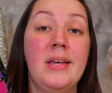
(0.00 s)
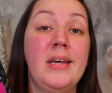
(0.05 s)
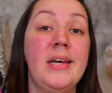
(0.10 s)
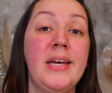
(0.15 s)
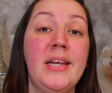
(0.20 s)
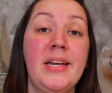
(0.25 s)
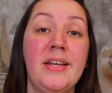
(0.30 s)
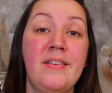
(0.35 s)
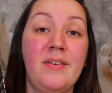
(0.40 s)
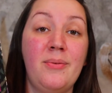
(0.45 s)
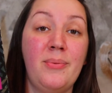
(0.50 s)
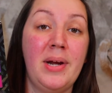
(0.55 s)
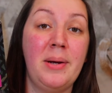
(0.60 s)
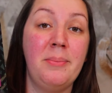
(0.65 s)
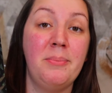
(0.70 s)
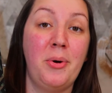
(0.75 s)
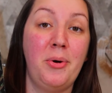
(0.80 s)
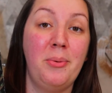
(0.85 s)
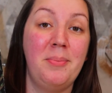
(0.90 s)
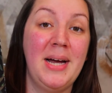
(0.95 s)
it is a
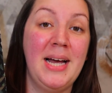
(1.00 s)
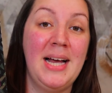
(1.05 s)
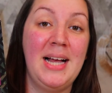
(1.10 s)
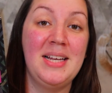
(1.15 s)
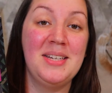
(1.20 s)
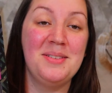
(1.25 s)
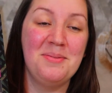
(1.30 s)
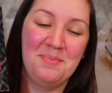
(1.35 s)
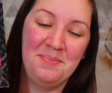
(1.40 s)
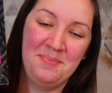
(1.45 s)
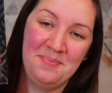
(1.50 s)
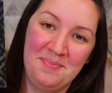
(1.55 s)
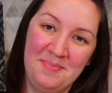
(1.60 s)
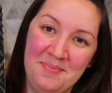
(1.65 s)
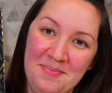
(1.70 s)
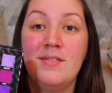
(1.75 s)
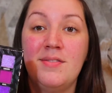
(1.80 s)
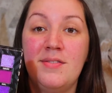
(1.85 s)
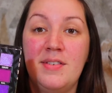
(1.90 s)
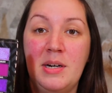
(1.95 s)
rainbow palette.
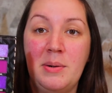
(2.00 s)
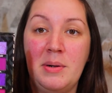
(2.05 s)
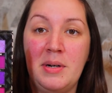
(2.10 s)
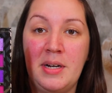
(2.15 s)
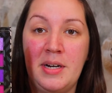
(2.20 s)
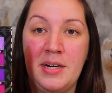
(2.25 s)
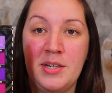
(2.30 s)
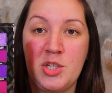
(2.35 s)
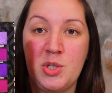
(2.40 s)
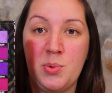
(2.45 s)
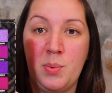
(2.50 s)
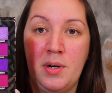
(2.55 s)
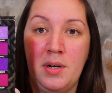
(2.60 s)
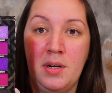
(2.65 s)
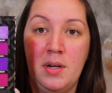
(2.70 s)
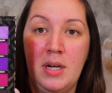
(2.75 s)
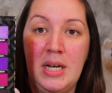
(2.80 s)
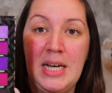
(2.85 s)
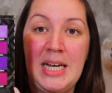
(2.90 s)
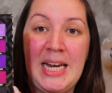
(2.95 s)
A very nice
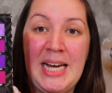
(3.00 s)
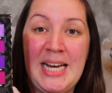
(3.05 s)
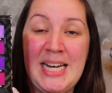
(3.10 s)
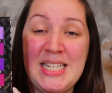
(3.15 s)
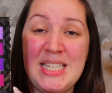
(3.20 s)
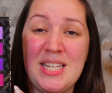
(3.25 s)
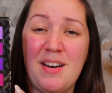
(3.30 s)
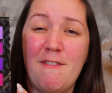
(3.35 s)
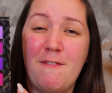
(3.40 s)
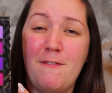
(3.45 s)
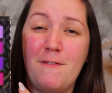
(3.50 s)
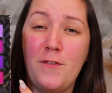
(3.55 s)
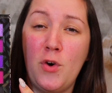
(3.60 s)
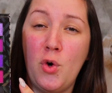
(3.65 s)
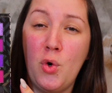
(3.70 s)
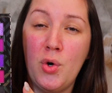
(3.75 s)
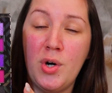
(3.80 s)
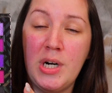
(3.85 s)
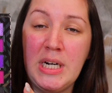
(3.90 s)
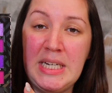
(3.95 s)
one. It has
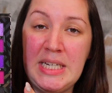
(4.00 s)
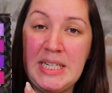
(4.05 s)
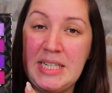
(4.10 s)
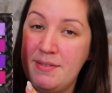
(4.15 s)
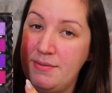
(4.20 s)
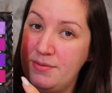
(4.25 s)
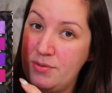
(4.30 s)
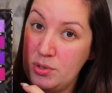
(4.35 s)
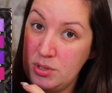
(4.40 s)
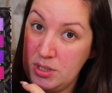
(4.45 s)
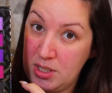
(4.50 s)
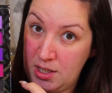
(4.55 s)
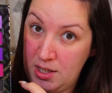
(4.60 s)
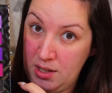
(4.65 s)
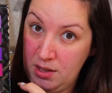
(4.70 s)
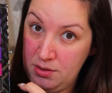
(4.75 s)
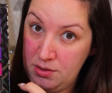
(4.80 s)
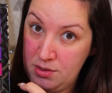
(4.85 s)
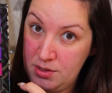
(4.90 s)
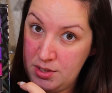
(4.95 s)
40 different
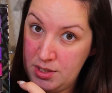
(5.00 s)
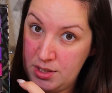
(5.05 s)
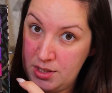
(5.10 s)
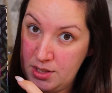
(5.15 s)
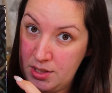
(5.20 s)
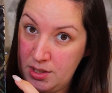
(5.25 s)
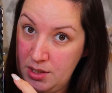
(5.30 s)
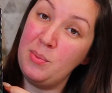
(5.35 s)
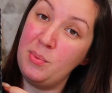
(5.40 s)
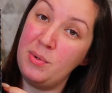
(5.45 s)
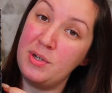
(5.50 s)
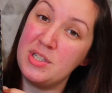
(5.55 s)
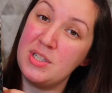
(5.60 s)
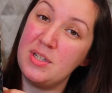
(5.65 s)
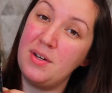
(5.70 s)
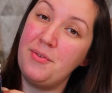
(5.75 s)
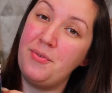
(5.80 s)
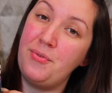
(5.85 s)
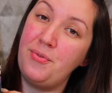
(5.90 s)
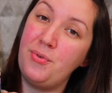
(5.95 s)
colors. It was
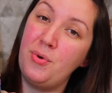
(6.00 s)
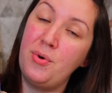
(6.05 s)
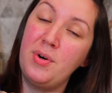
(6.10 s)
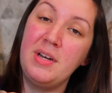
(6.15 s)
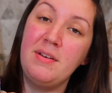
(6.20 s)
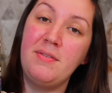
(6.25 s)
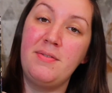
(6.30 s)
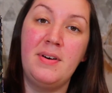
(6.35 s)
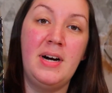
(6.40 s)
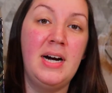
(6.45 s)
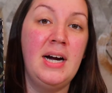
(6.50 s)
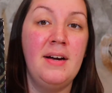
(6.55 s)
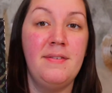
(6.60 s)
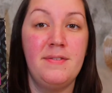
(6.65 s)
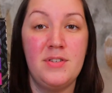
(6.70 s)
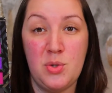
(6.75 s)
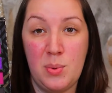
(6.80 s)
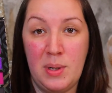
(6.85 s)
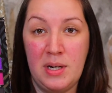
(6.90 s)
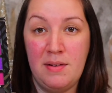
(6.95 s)

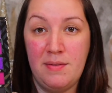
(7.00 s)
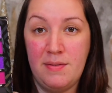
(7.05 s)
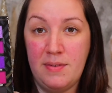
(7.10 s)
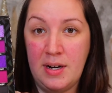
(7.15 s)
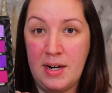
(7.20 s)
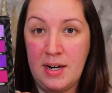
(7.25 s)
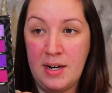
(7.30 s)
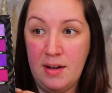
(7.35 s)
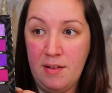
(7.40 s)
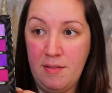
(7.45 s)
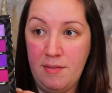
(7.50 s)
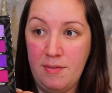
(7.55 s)
$45.25.